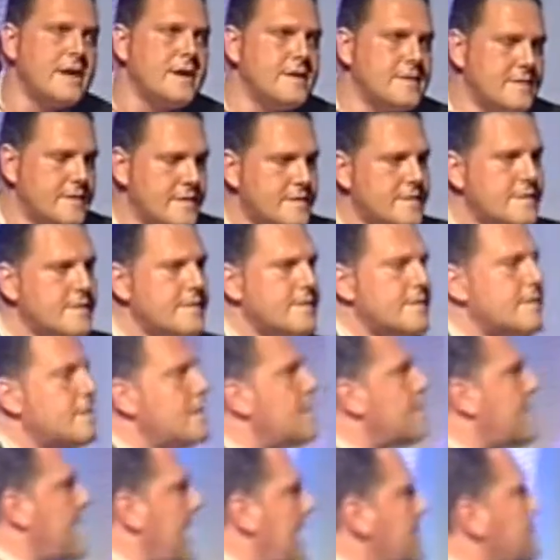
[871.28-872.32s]
This is
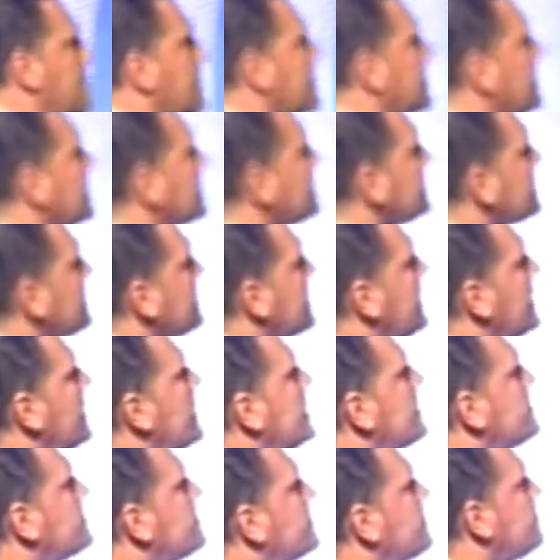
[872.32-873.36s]

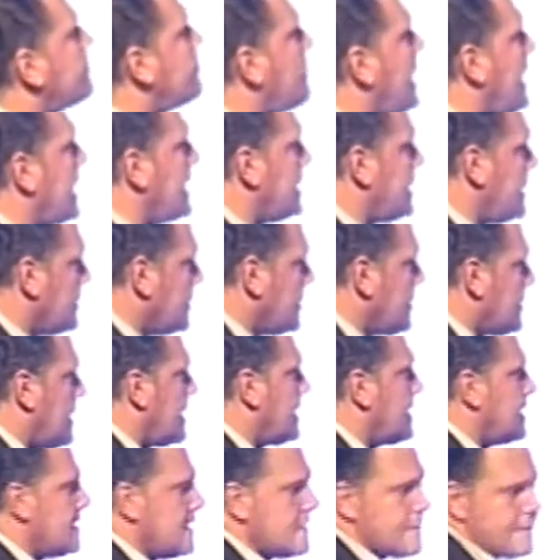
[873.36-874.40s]
capable by
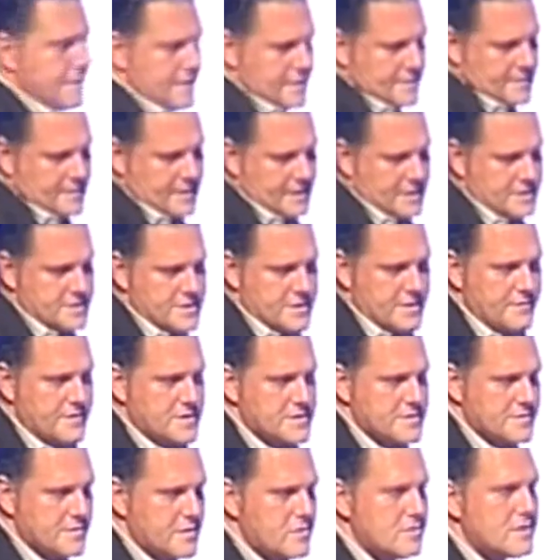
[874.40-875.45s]
using infrastructure which
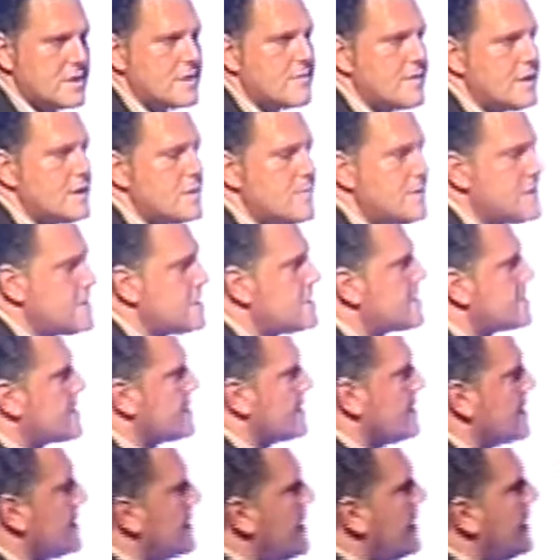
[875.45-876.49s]
is only available
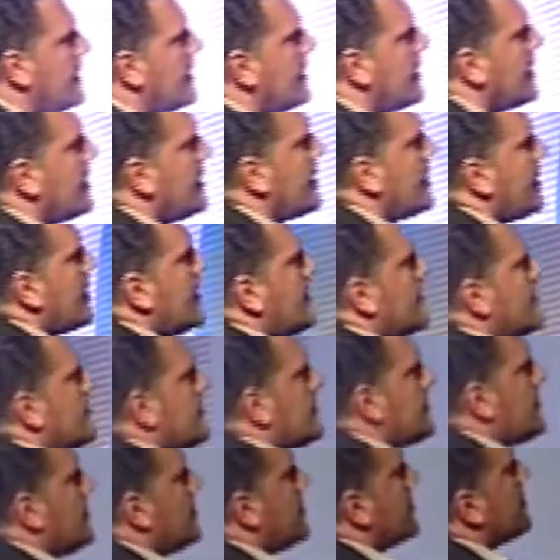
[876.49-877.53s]
digital.
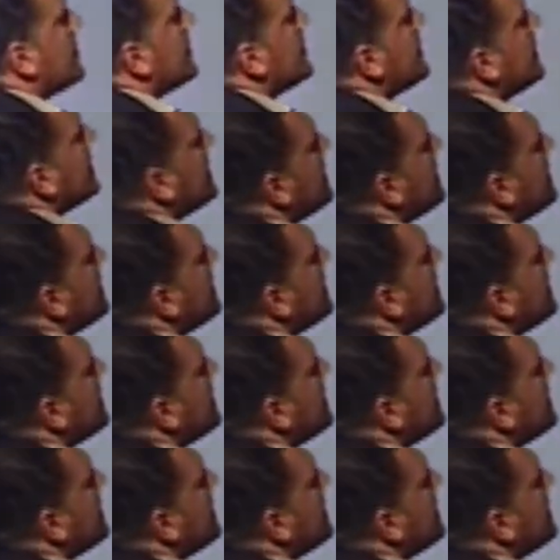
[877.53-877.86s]
So